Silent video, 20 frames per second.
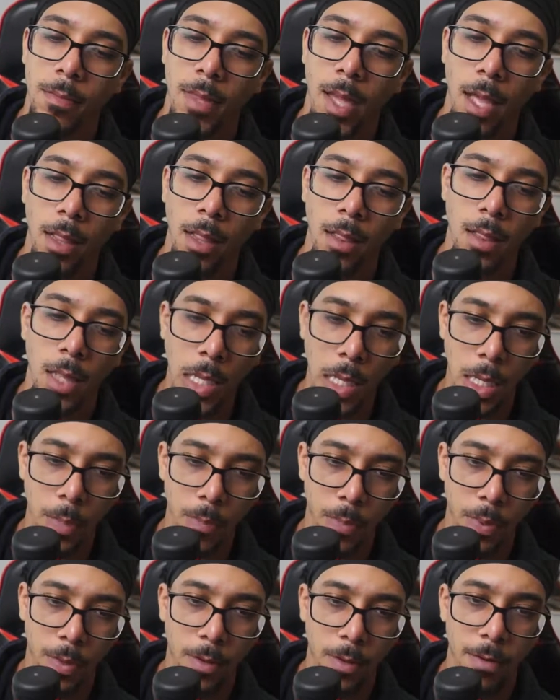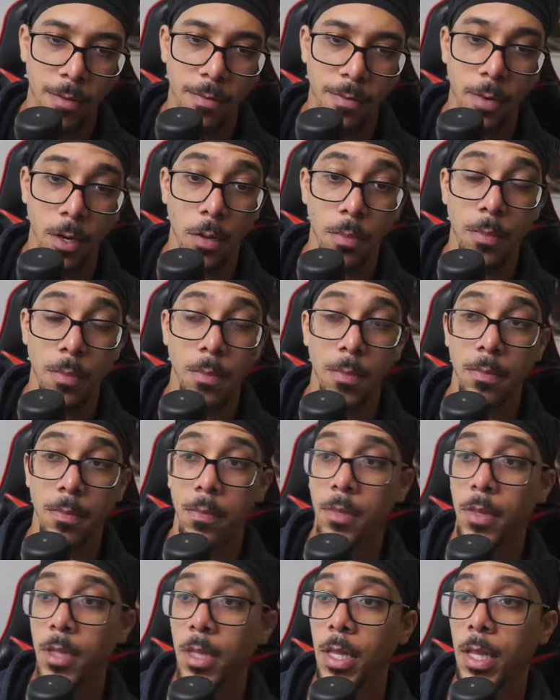leap from
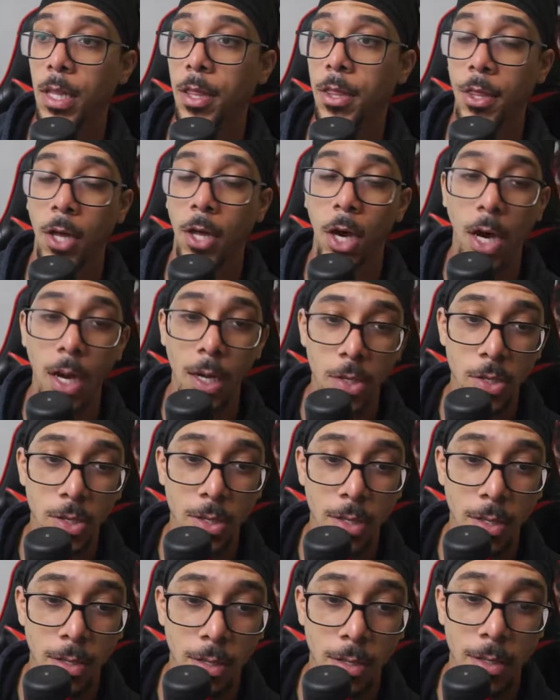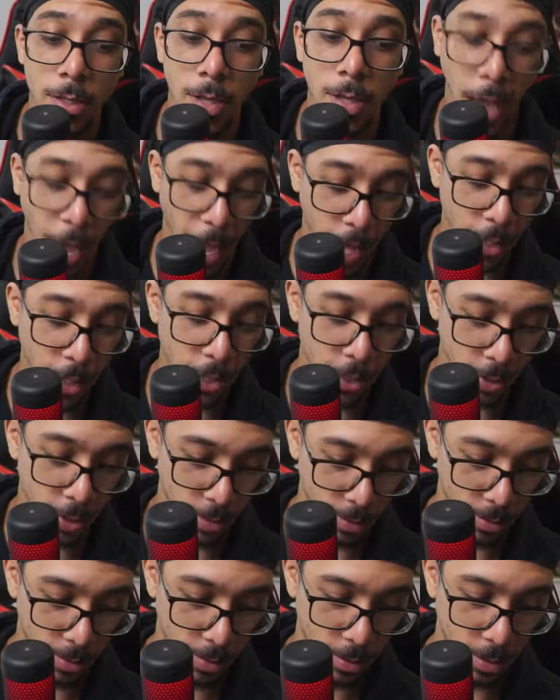thought to
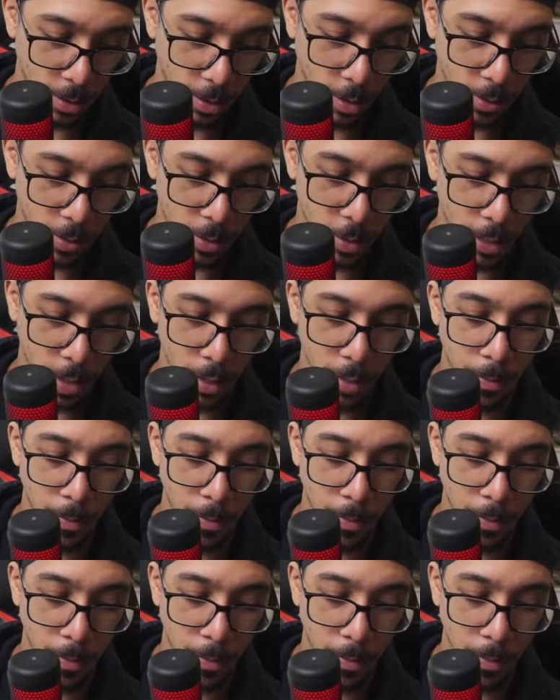action, you know what I'm saying?